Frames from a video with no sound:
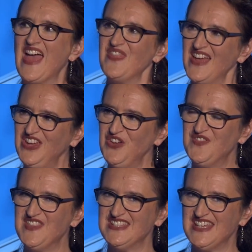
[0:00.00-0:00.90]
Thank you for
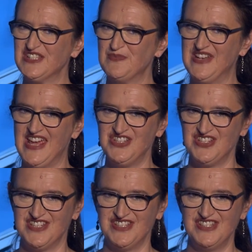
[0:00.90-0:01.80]
these
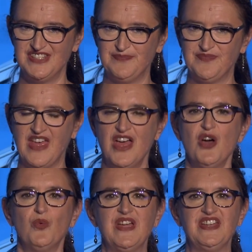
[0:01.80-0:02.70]
explanations.
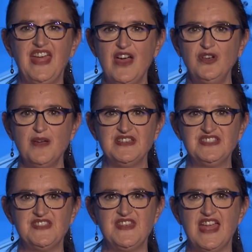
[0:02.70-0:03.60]
We are now coming
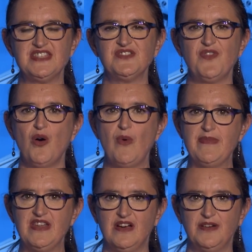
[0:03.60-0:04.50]
to the end of our
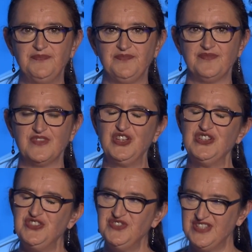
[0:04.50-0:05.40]
webinar.
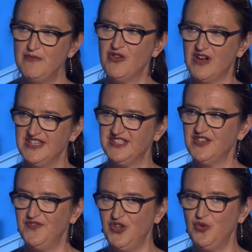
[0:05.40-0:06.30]
Could you summarize in a
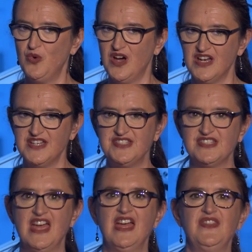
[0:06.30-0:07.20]
few words
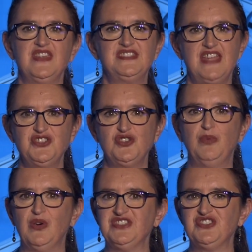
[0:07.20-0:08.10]
the essential
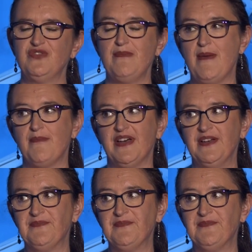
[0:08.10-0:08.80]
points to remember?